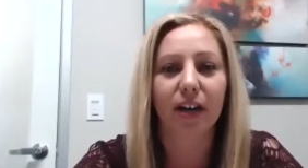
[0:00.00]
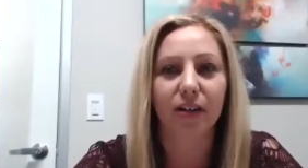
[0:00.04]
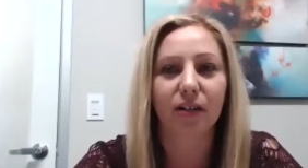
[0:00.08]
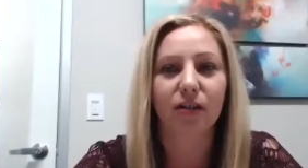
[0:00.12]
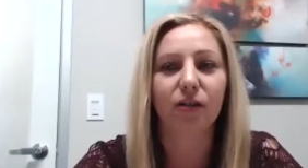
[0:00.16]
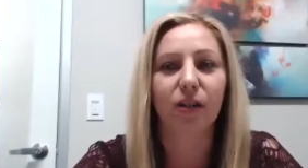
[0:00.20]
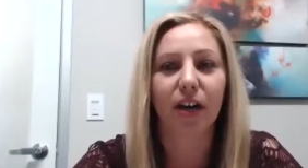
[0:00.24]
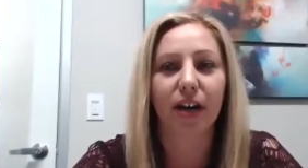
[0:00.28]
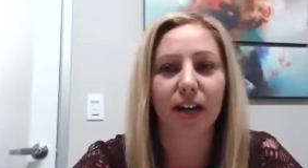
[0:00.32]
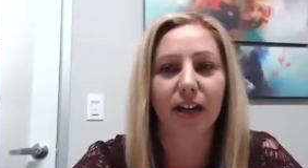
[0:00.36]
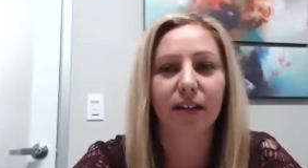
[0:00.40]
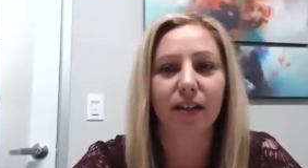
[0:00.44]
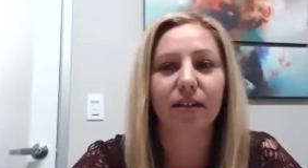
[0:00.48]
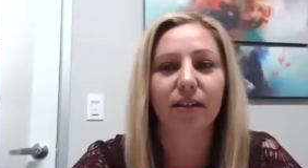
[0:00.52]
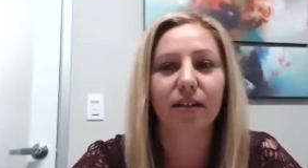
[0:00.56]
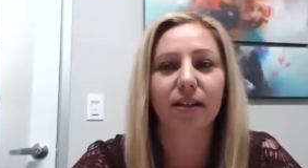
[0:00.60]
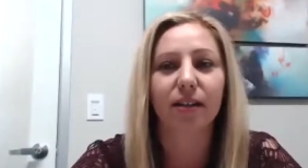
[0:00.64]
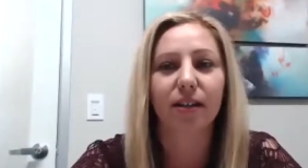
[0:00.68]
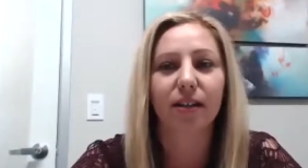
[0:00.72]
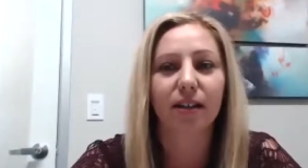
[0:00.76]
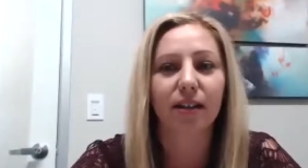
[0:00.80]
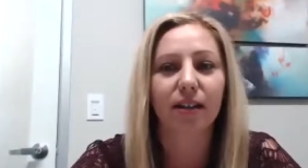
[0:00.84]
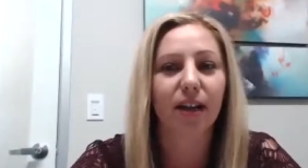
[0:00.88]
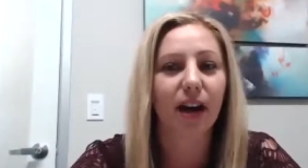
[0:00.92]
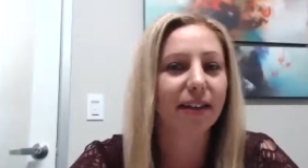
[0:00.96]
great.
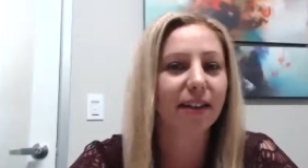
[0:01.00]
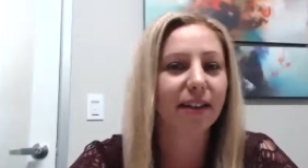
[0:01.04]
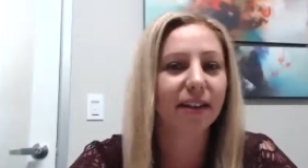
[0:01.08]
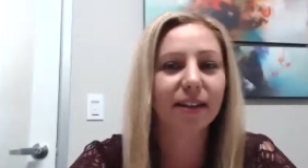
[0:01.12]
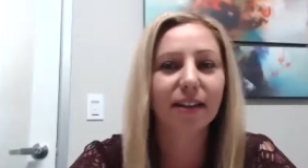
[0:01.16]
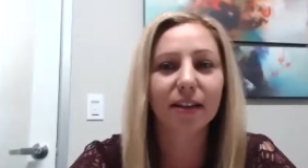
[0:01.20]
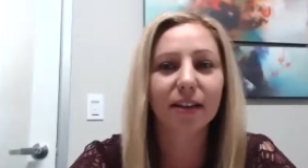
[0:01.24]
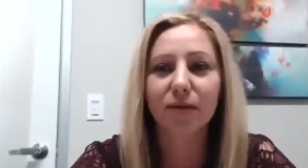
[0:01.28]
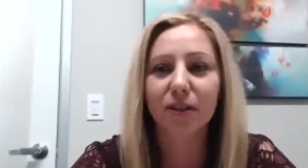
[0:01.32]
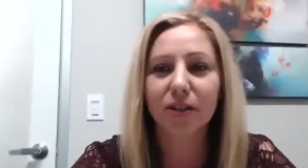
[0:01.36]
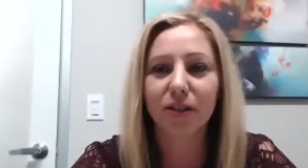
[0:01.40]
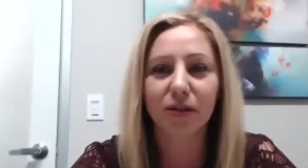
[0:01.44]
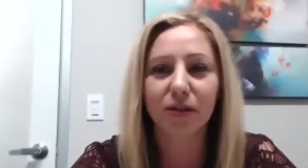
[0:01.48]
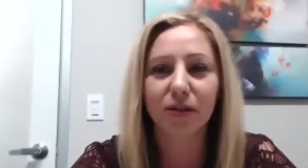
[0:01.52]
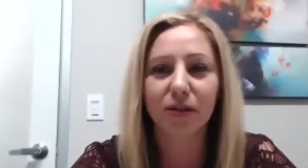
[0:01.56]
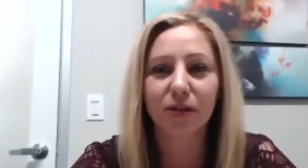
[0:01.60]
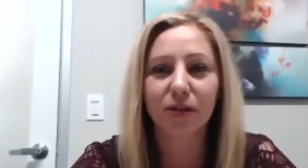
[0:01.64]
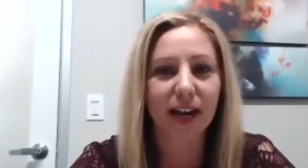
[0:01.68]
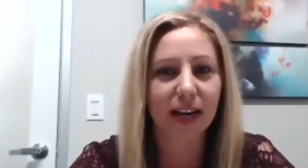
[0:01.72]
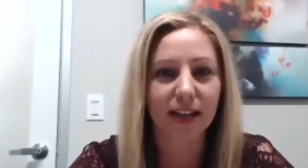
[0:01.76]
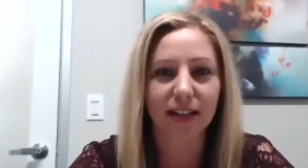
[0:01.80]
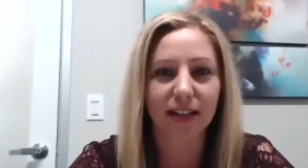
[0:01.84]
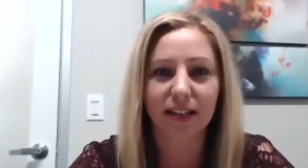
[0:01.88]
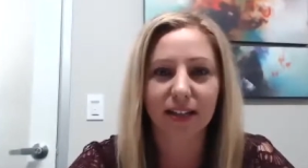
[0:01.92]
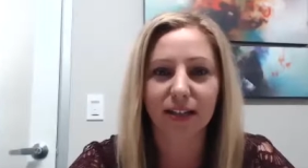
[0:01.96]
I think that was
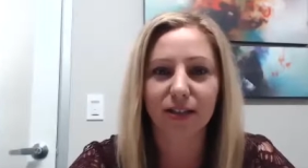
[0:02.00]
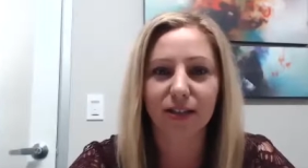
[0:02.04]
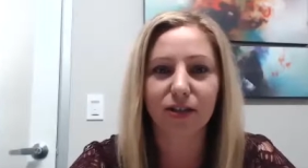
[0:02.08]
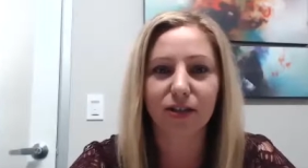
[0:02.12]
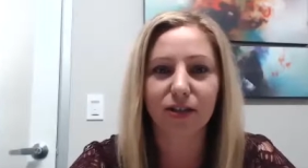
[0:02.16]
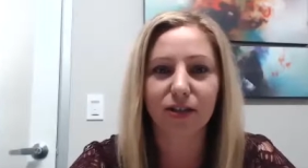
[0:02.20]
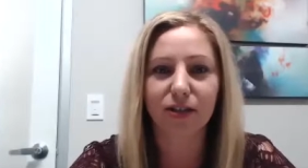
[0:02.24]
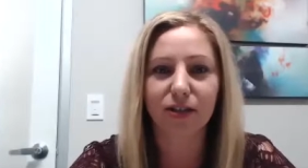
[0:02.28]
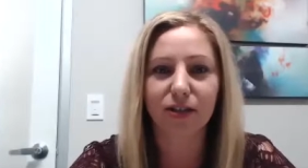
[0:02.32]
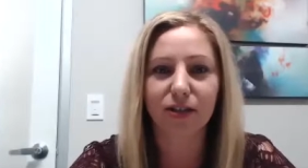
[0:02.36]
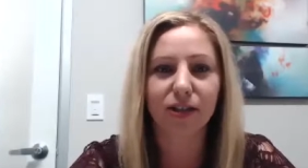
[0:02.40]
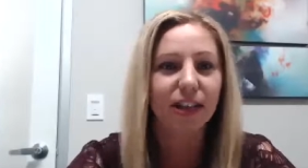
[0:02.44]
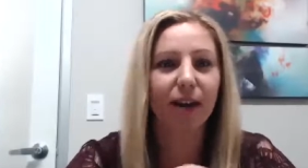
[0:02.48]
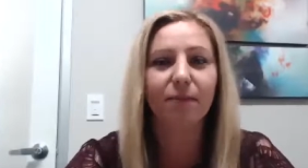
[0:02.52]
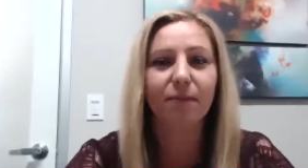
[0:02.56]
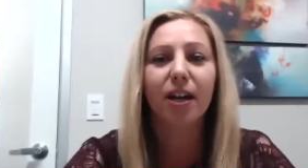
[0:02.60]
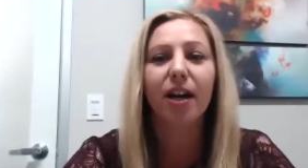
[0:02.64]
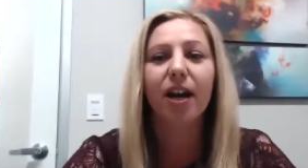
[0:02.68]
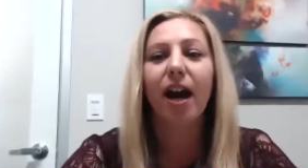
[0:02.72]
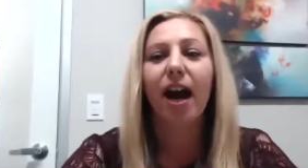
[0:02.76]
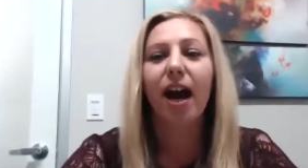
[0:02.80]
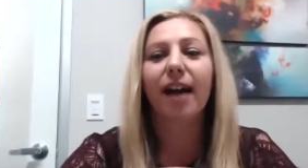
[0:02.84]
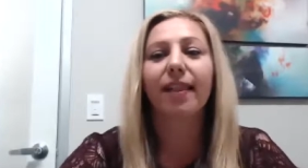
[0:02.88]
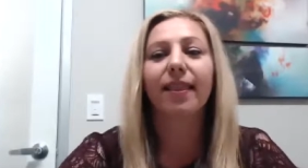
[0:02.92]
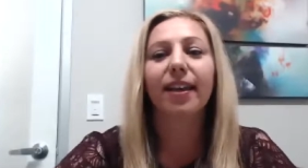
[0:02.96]
great.
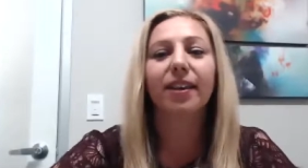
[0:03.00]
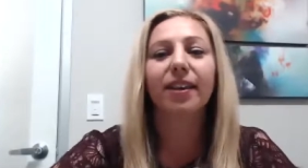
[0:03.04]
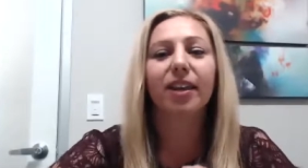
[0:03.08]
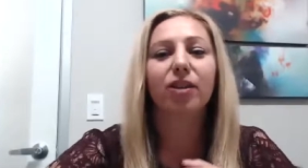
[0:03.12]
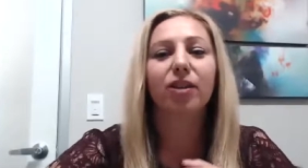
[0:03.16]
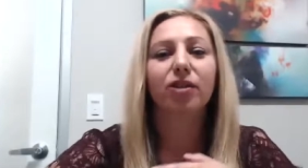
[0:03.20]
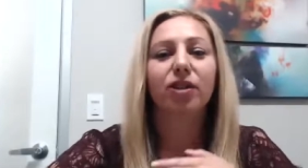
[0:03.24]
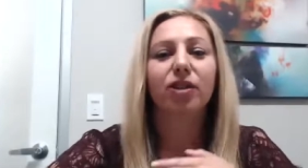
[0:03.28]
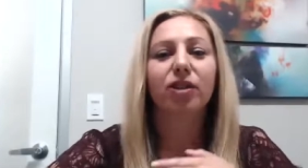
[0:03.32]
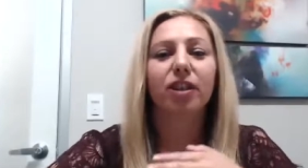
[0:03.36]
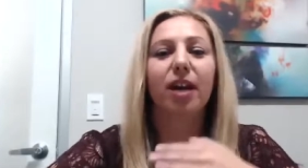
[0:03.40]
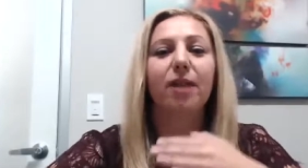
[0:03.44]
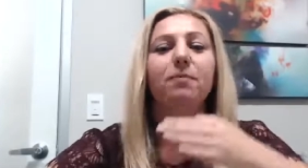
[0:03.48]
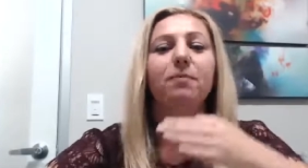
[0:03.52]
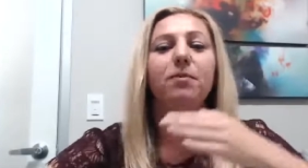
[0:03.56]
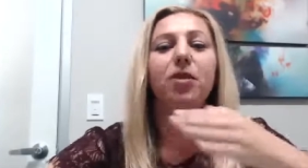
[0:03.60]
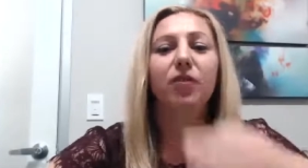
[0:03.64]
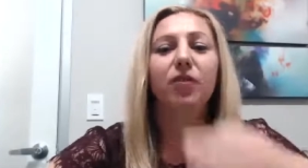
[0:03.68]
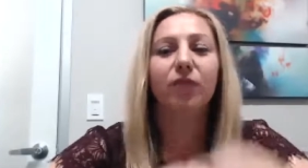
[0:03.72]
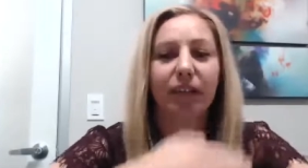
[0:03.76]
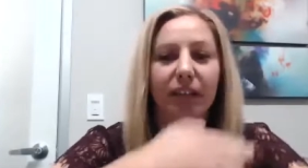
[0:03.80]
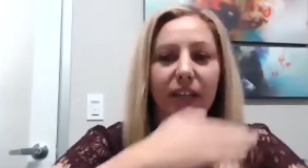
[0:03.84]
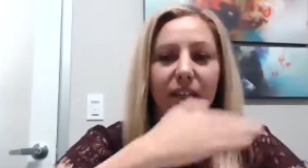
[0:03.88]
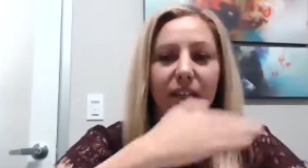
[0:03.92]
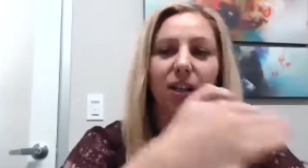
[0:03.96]
I like that you just kept
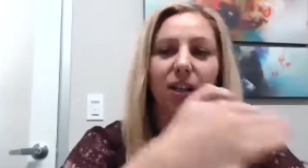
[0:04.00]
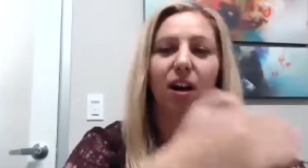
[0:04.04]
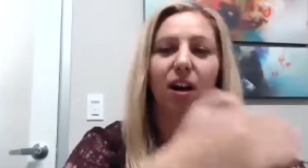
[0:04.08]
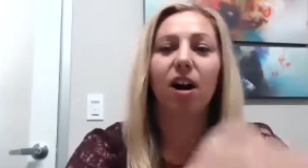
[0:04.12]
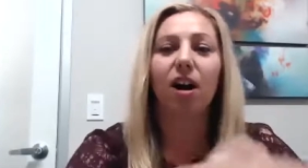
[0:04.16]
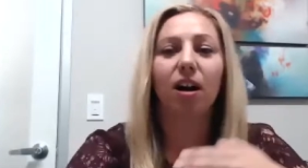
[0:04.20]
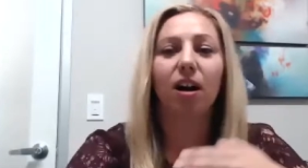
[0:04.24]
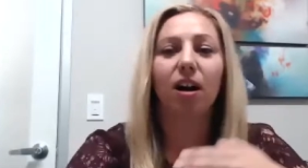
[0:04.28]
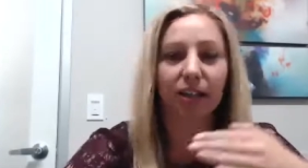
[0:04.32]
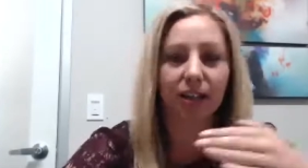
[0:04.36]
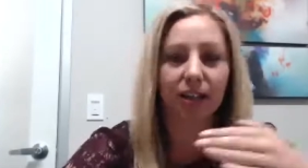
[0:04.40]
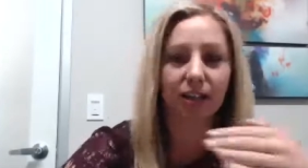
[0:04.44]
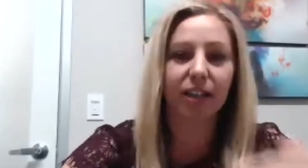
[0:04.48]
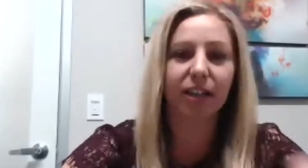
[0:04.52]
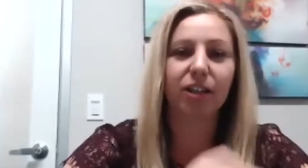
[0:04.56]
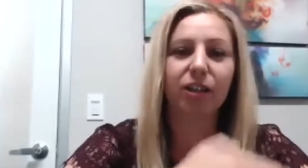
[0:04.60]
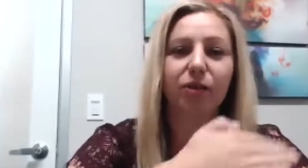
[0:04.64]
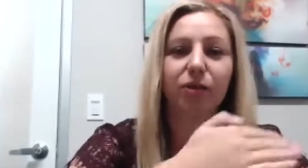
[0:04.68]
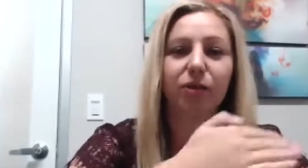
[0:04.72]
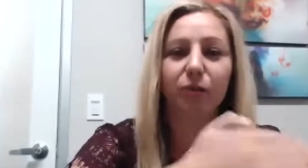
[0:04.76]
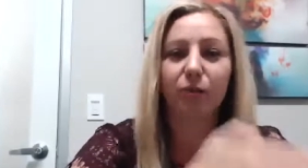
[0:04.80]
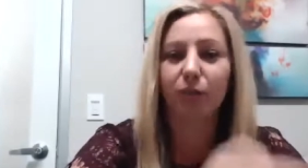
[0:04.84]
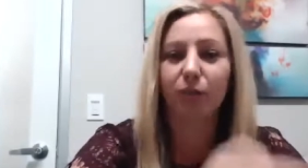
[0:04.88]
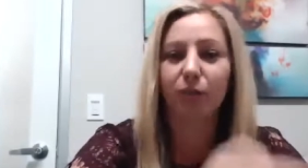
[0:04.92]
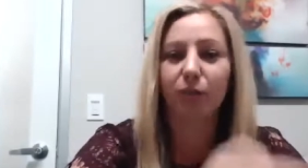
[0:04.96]
moving it along,
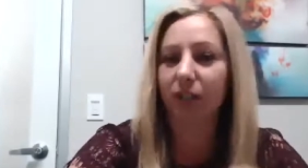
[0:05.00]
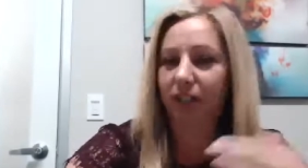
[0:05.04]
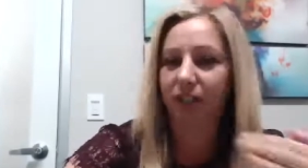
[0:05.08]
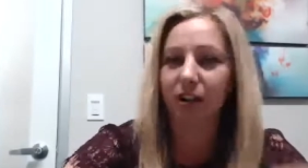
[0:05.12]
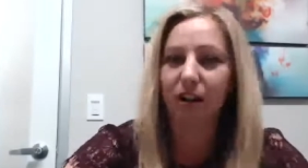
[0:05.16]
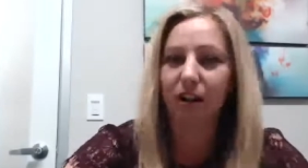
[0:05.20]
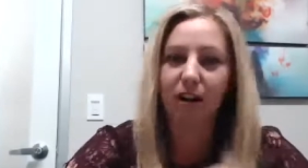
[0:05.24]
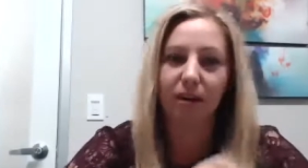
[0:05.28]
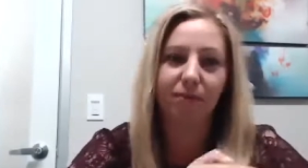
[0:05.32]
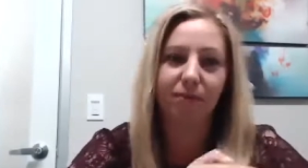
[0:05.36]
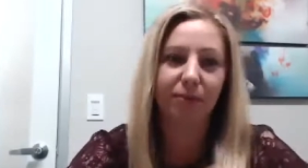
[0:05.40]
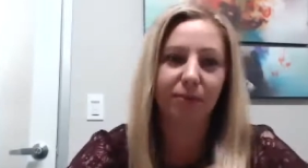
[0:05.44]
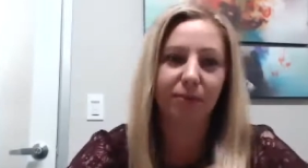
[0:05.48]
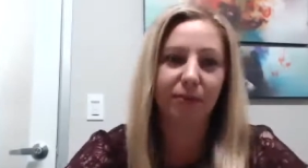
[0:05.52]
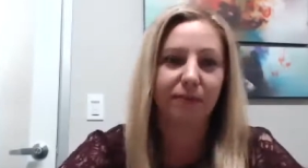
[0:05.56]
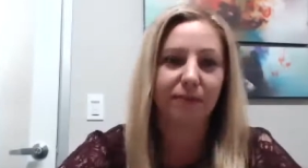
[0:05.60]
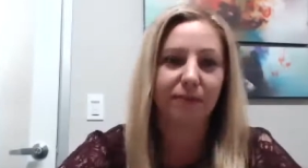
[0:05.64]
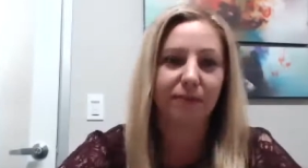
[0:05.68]
like you wouldn't stop.